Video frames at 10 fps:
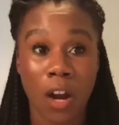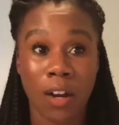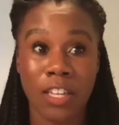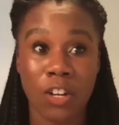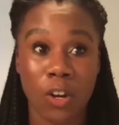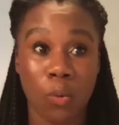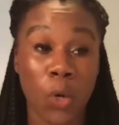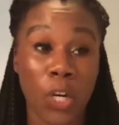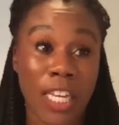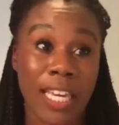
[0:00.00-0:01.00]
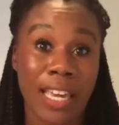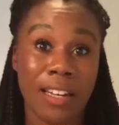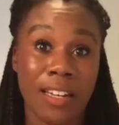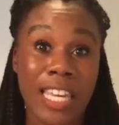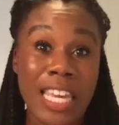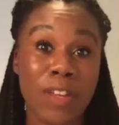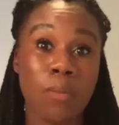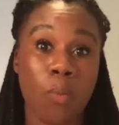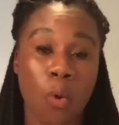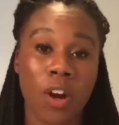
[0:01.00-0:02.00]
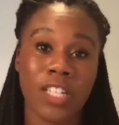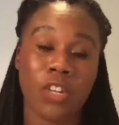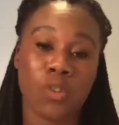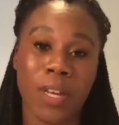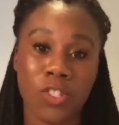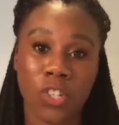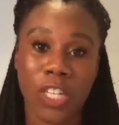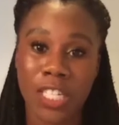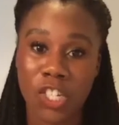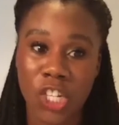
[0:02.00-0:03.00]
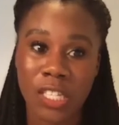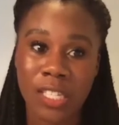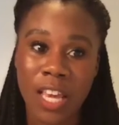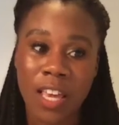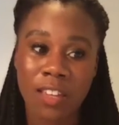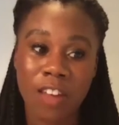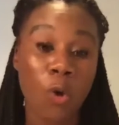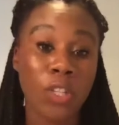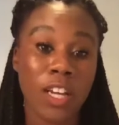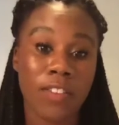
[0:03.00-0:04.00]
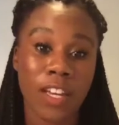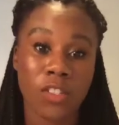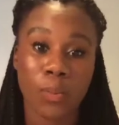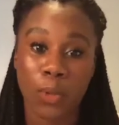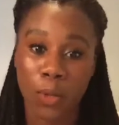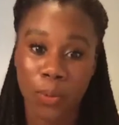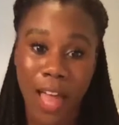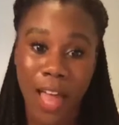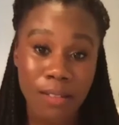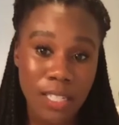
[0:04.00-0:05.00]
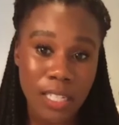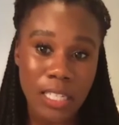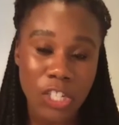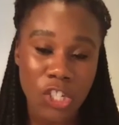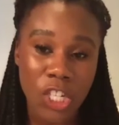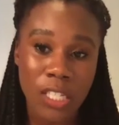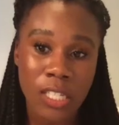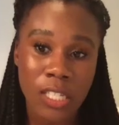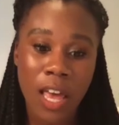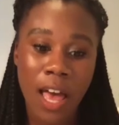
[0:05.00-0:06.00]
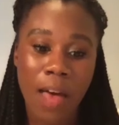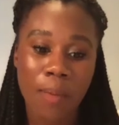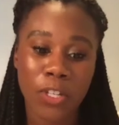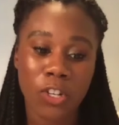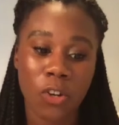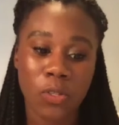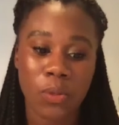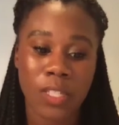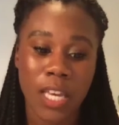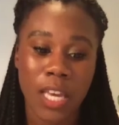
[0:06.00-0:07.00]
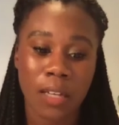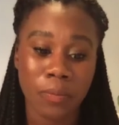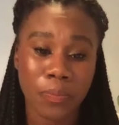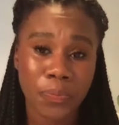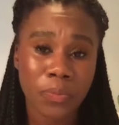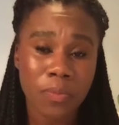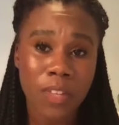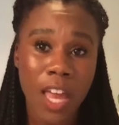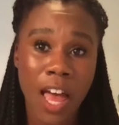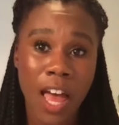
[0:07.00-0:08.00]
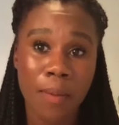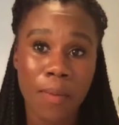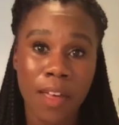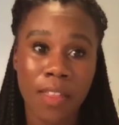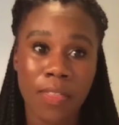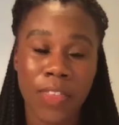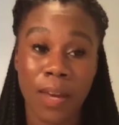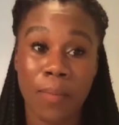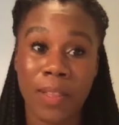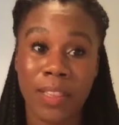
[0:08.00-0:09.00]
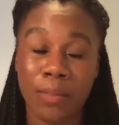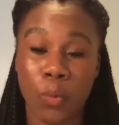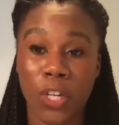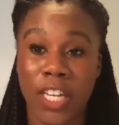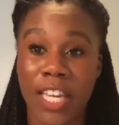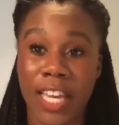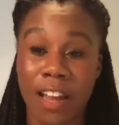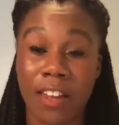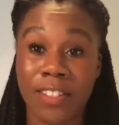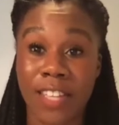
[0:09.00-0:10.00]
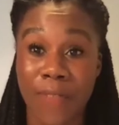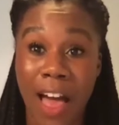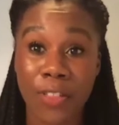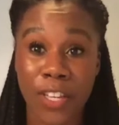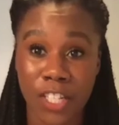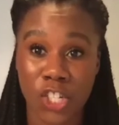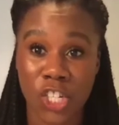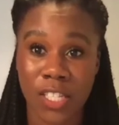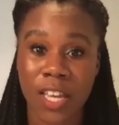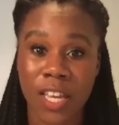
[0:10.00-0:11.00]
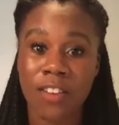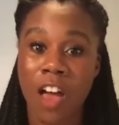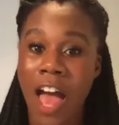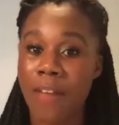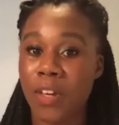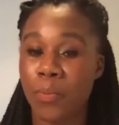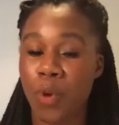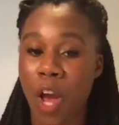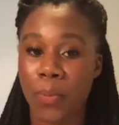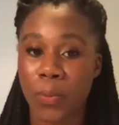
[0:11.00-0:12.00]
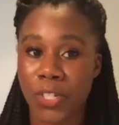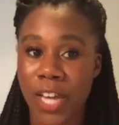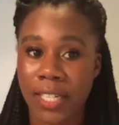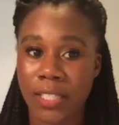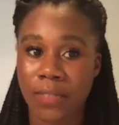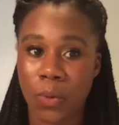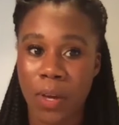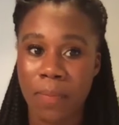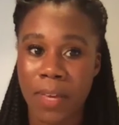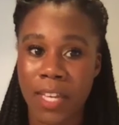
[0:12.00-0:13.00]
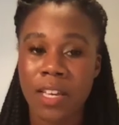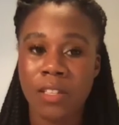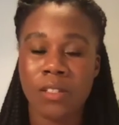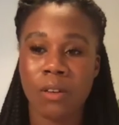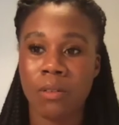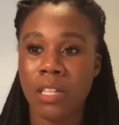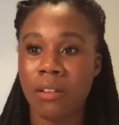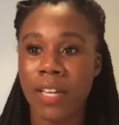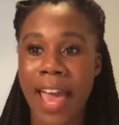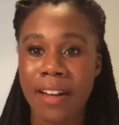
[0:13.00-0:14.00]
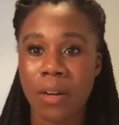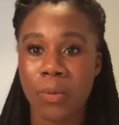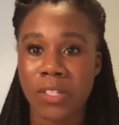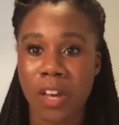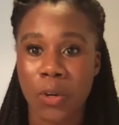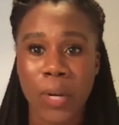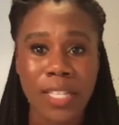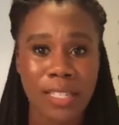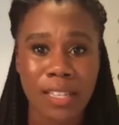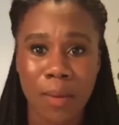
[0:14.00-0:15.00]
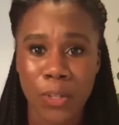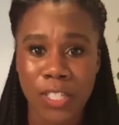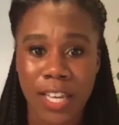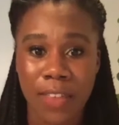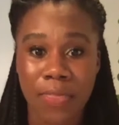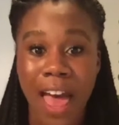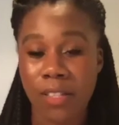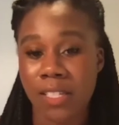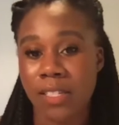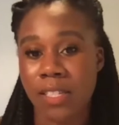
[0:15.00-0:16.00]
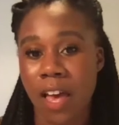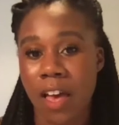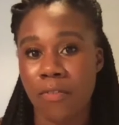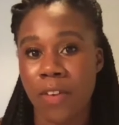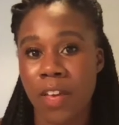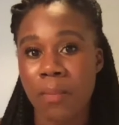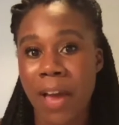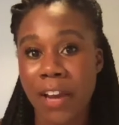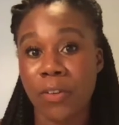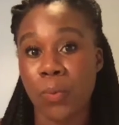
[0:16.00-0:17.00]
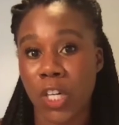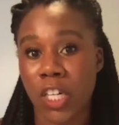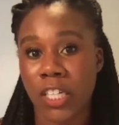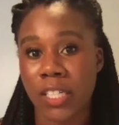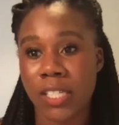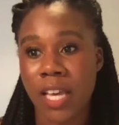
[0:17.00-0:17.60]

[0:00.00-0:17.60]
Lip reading: working in even more detrimental conditions. Not only are they in deplorable housing conditions, but you're also seeing them working in unsafe health conditions, not having proper protective equipment. So, in Canada, we saw crazy numbers, like thousands of migrant workers